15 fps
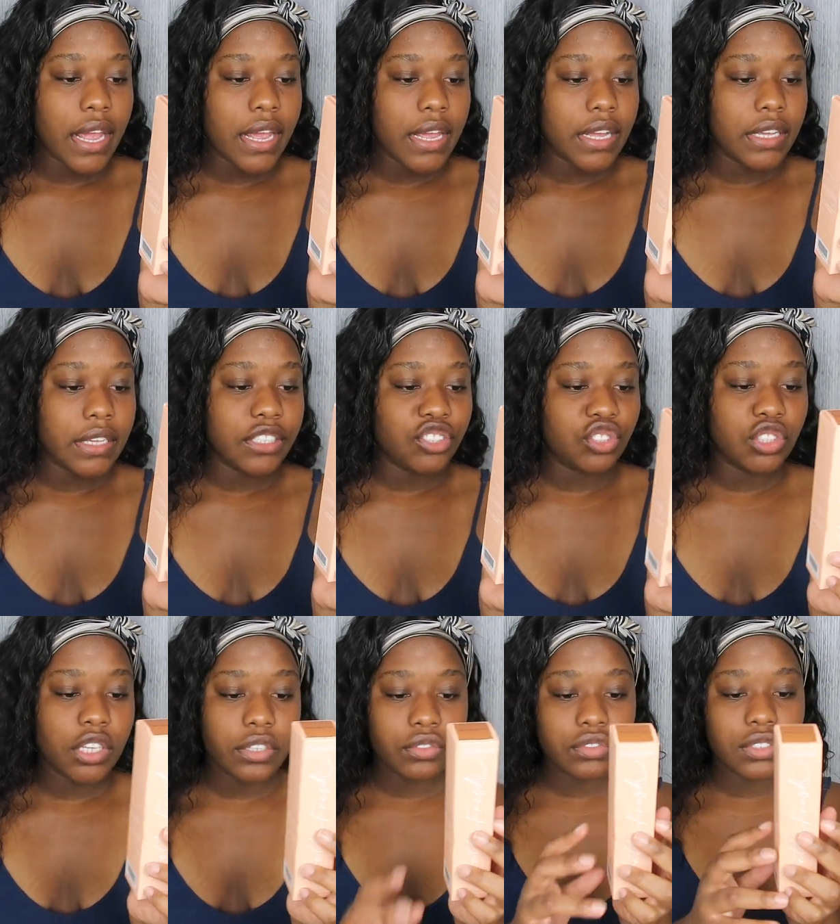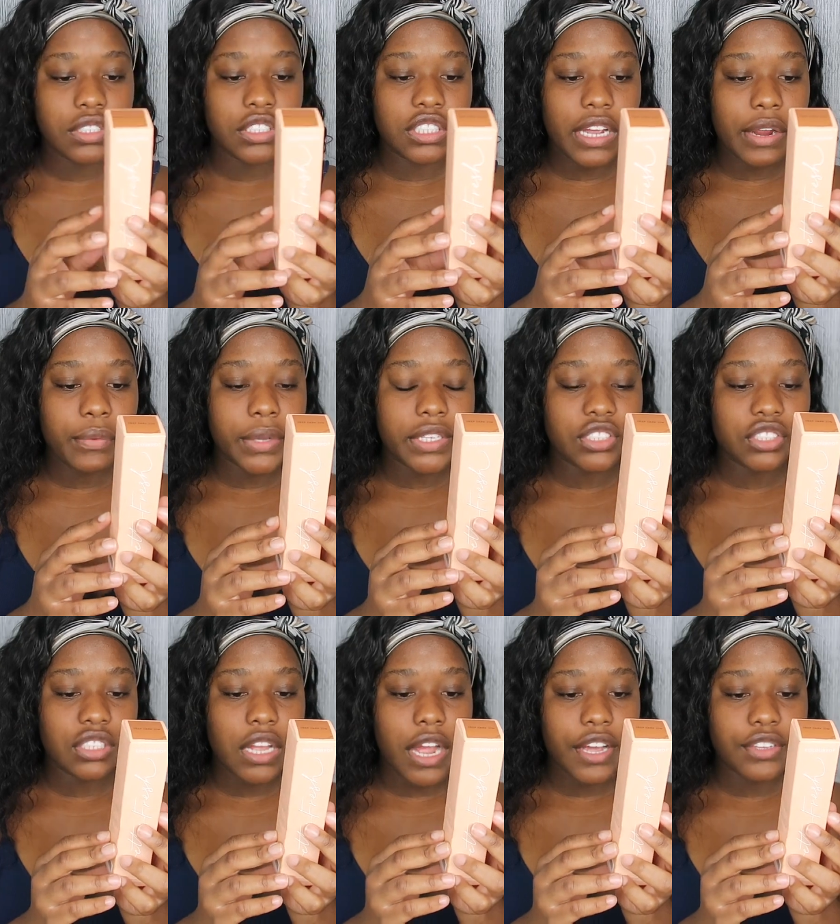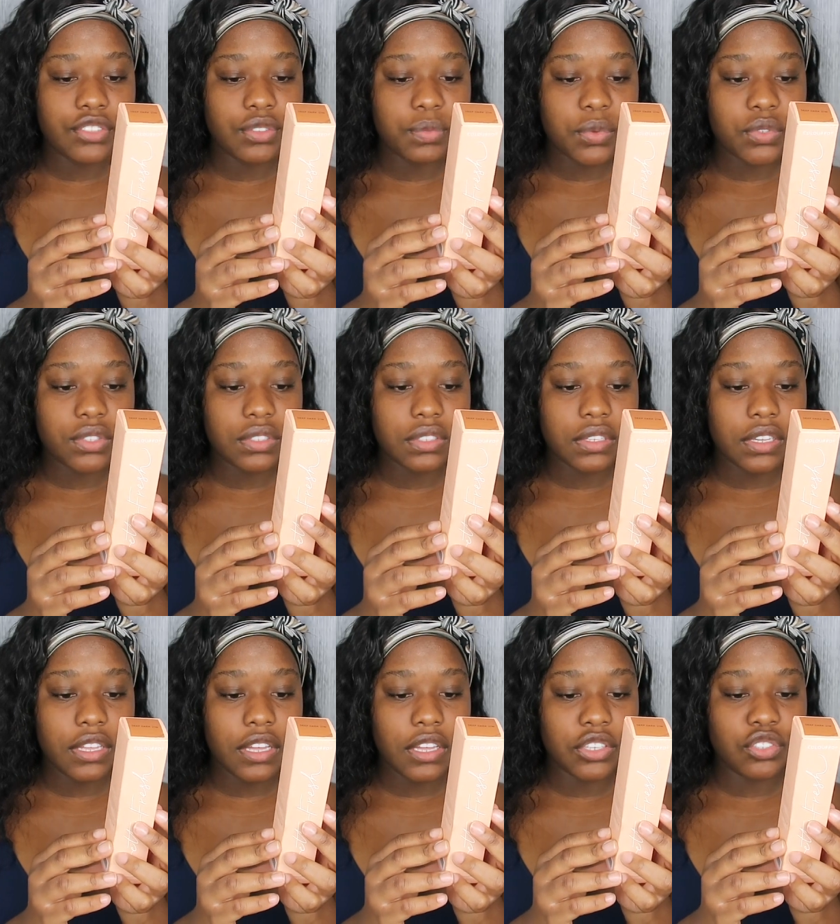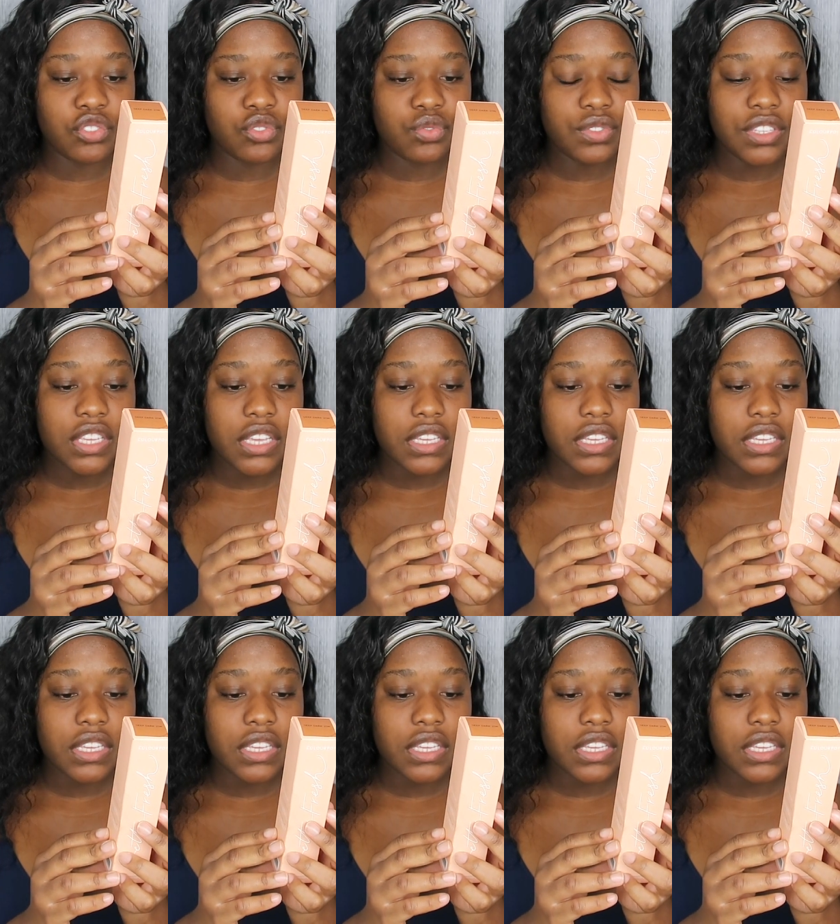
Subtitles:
And it tells you the direction how you're supposed to use it.